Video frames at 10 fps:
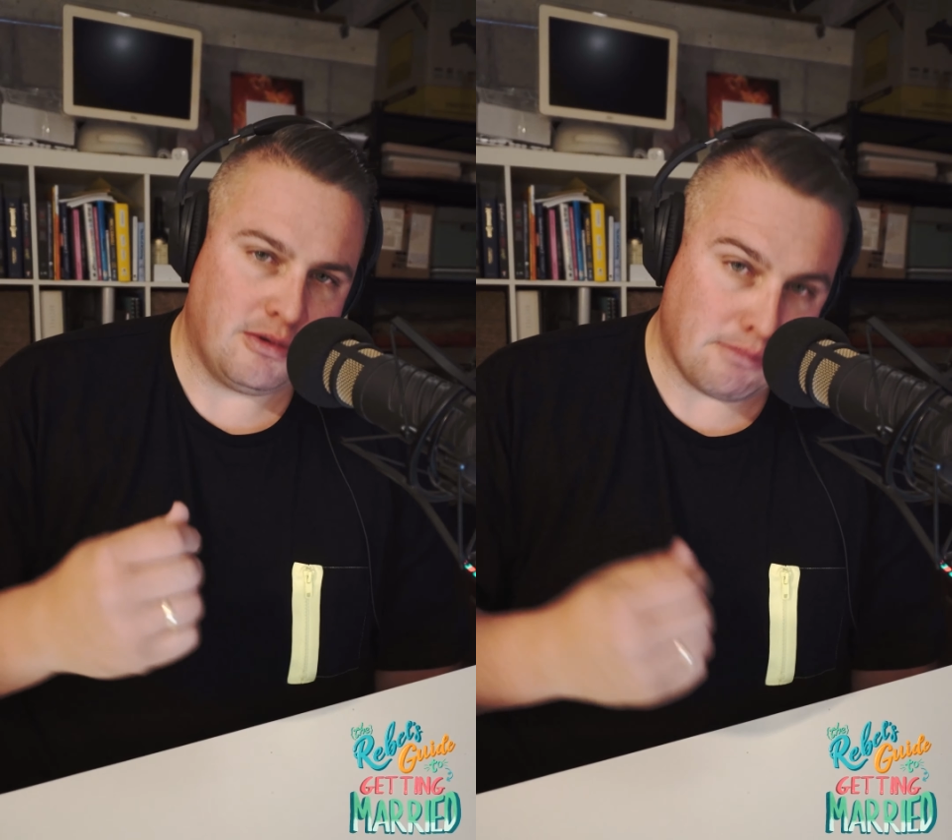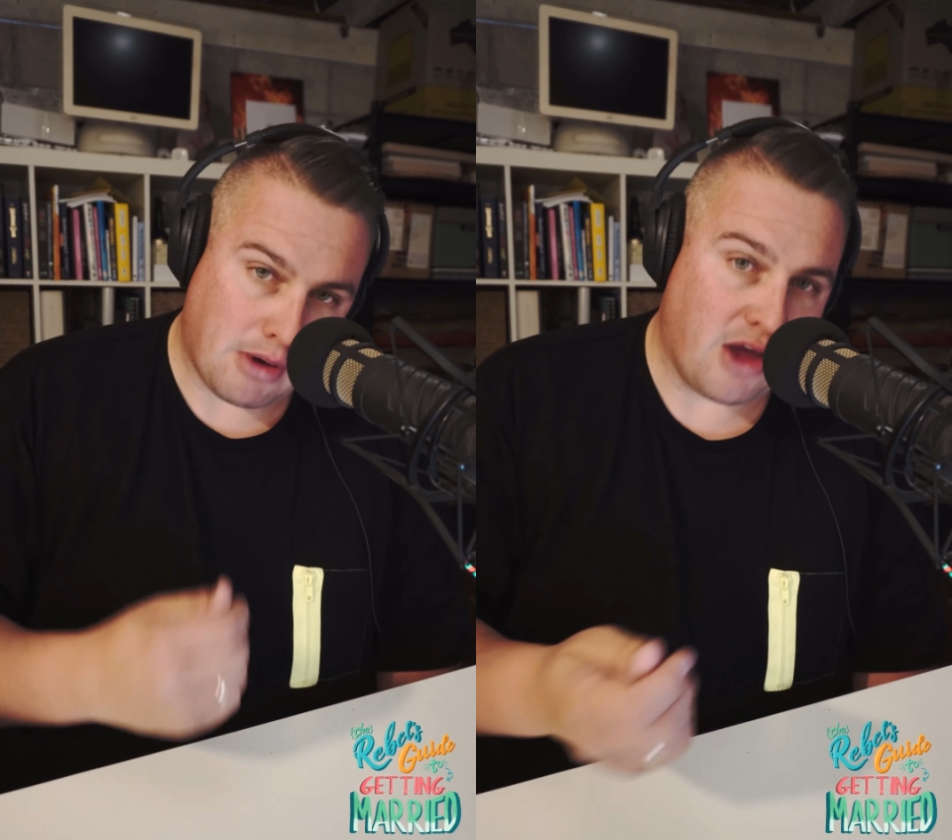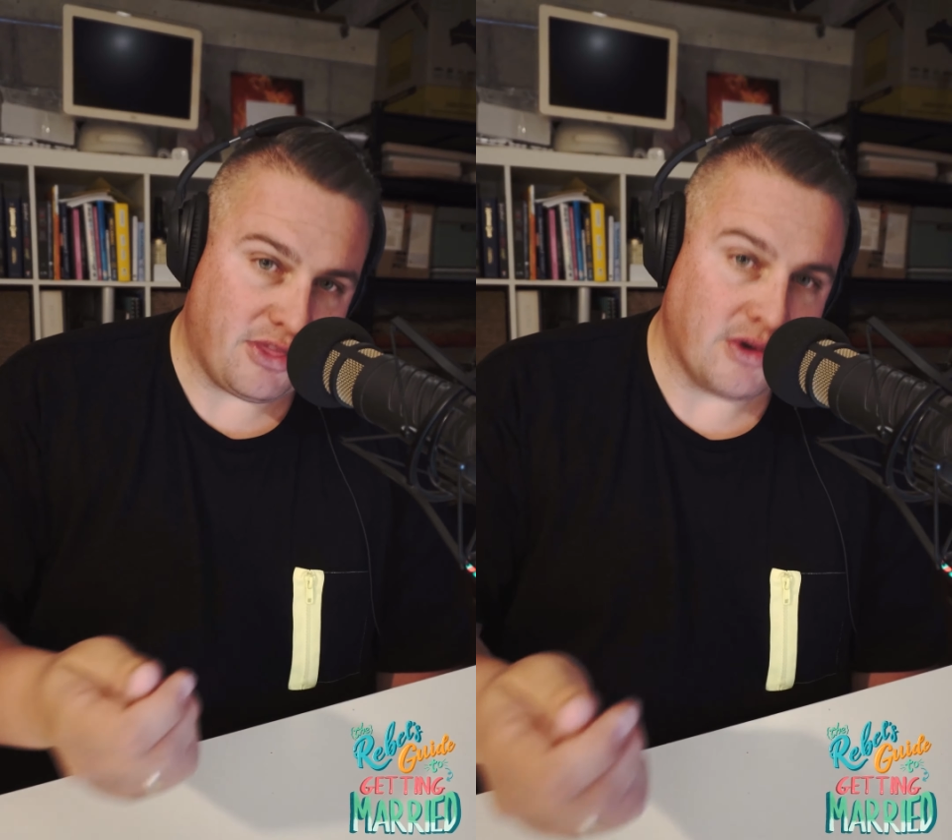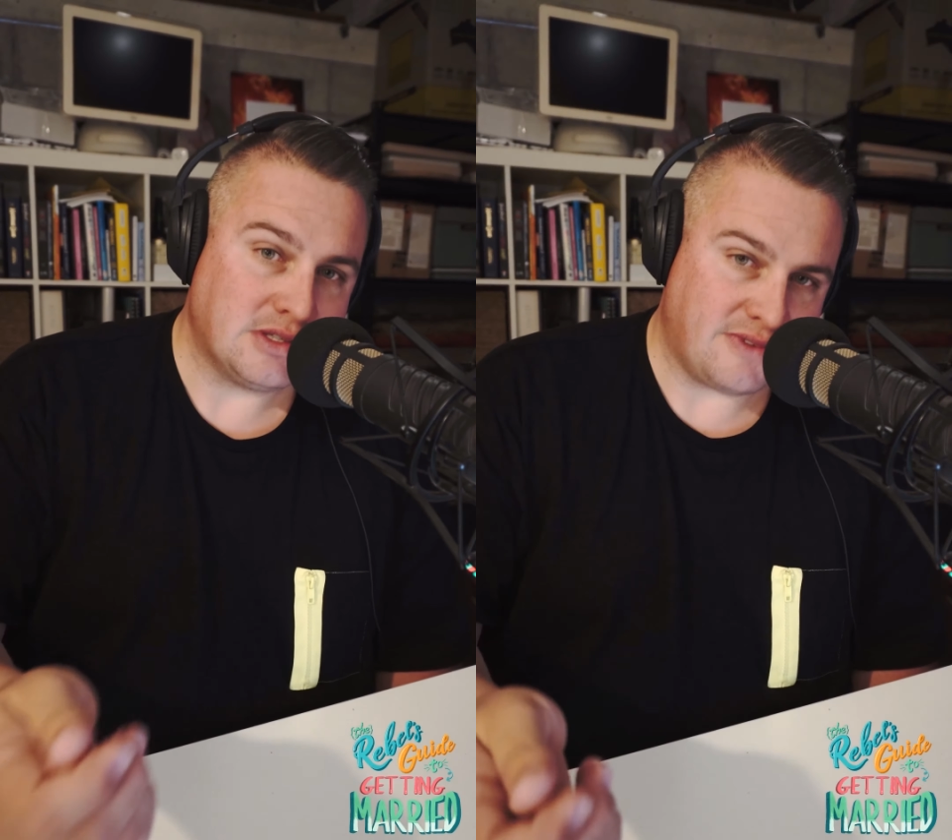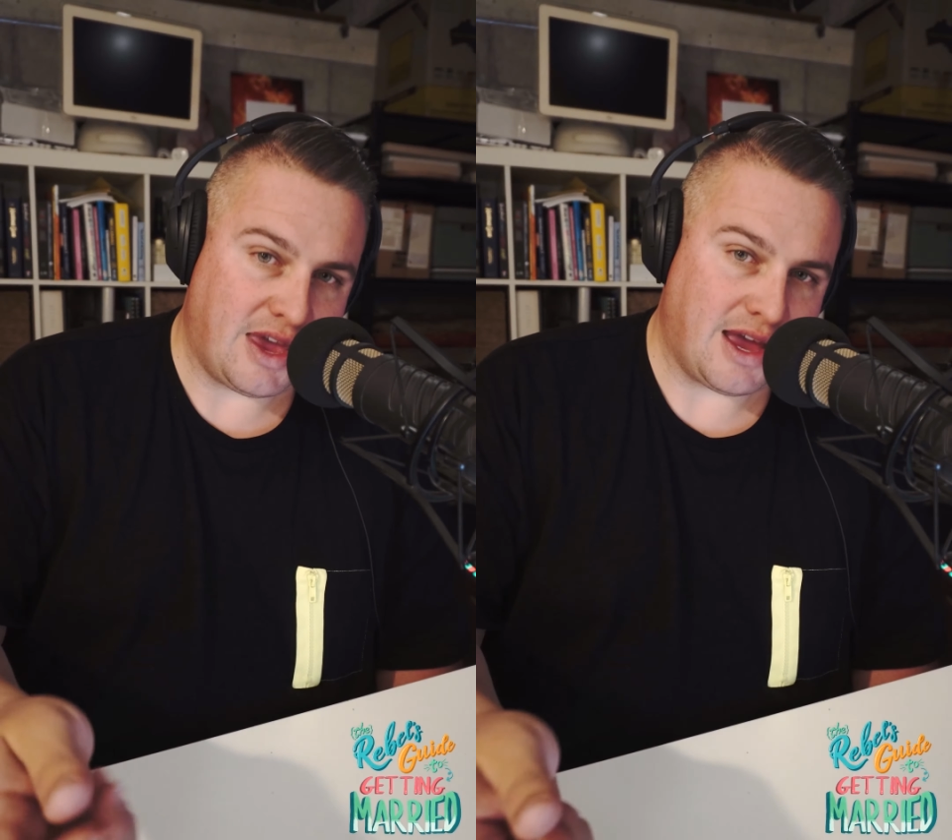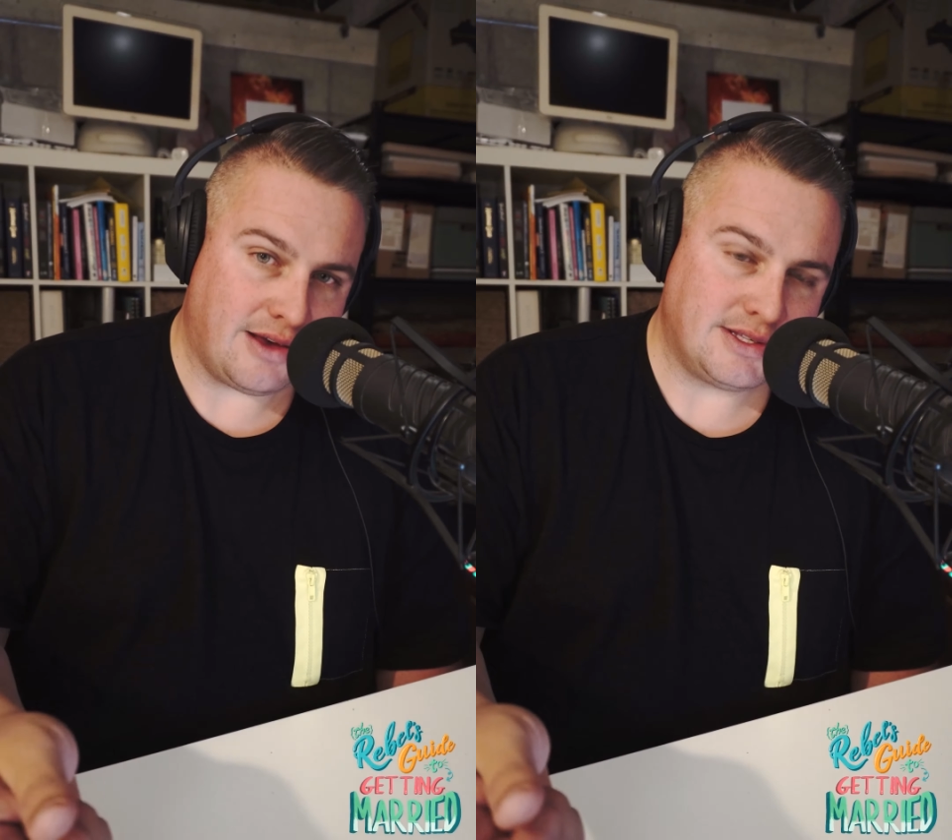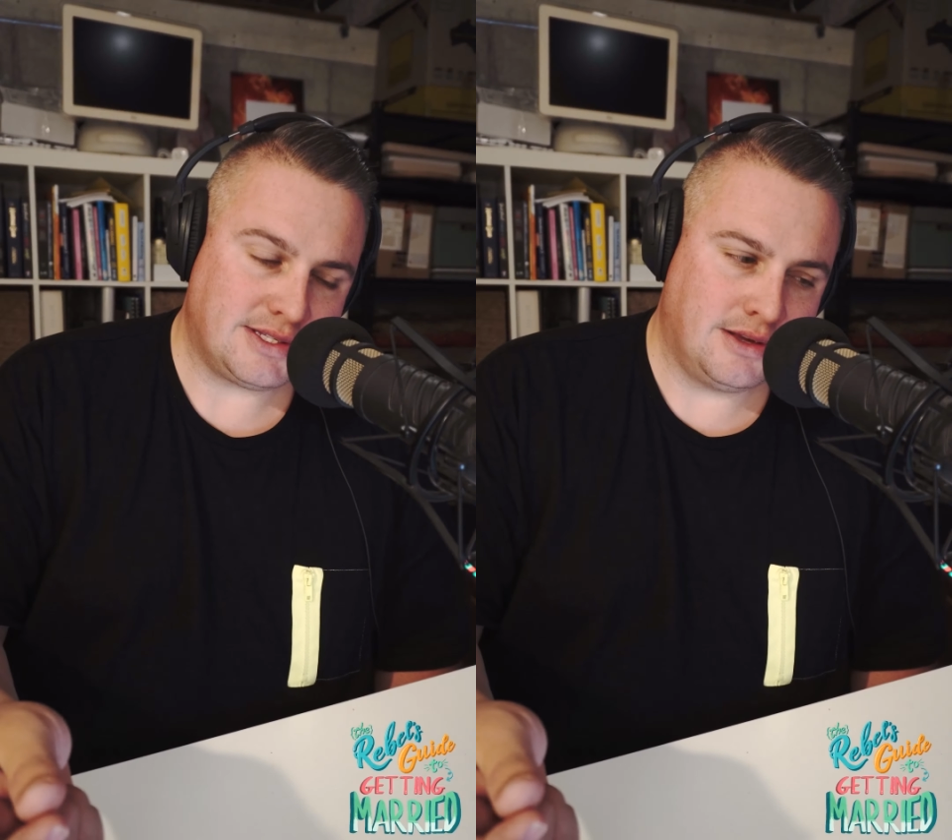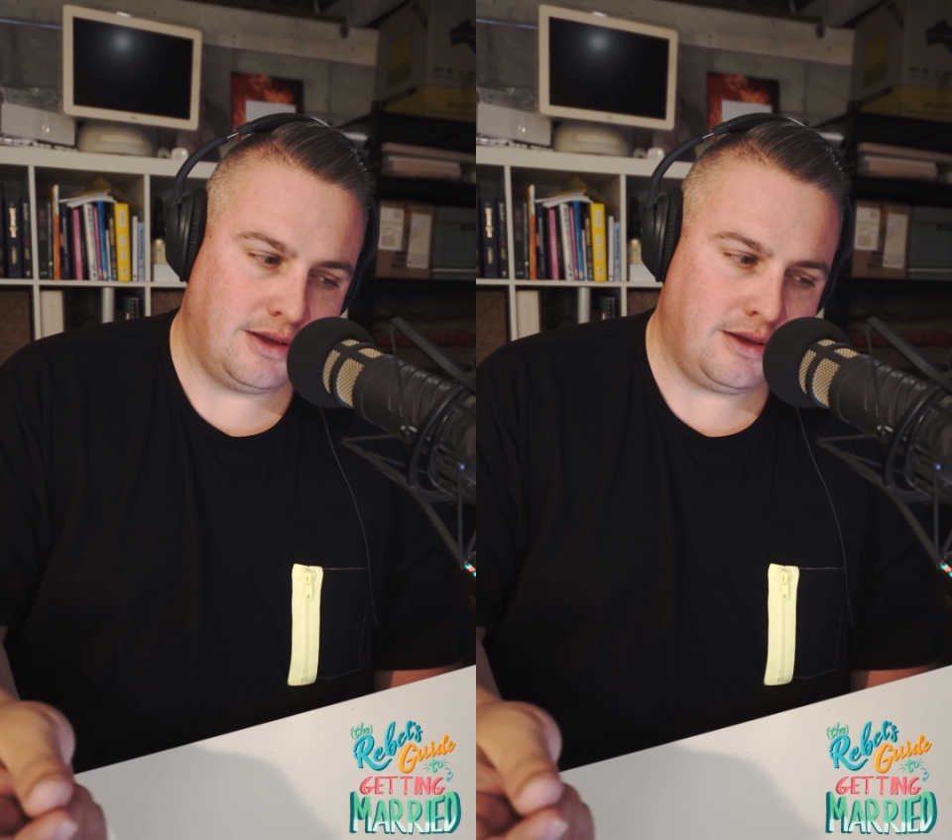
by those vows,